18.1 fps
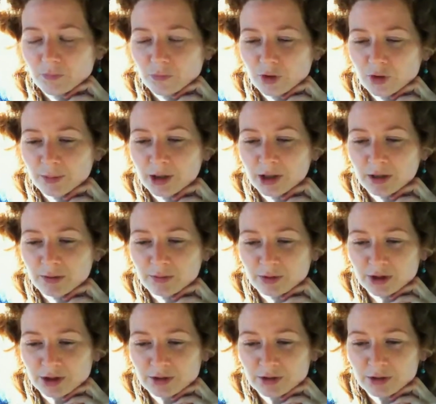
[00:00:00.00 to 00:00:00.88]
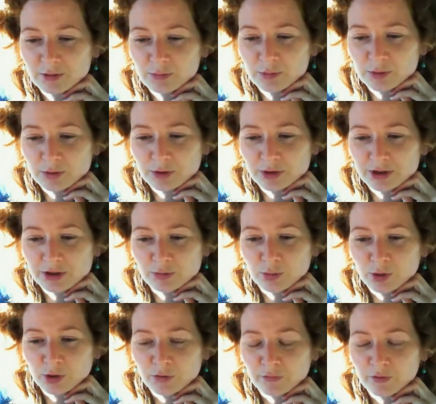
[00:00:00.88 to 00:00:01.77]
that mean anyone's actually? It says
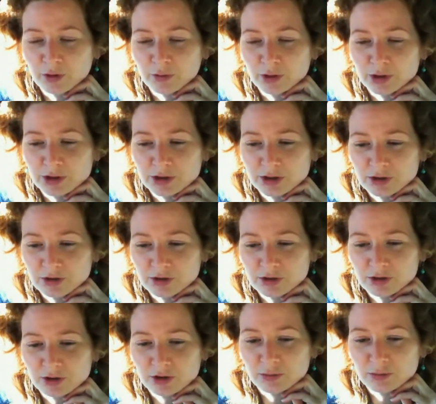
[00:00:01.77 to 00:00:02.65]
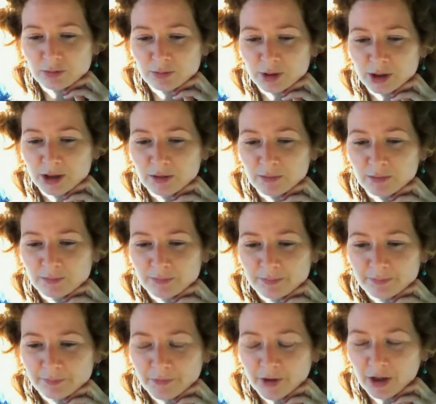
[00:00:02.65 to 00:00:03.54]
one viewer, so that's just you and me,
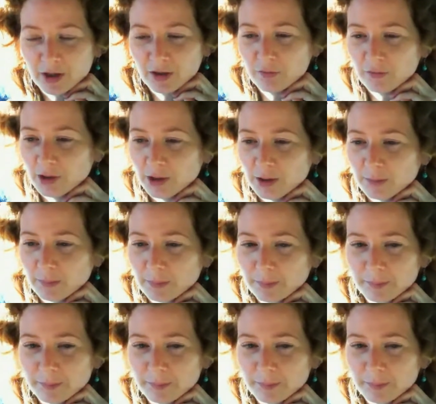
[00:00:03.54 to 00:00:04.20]
thankfully.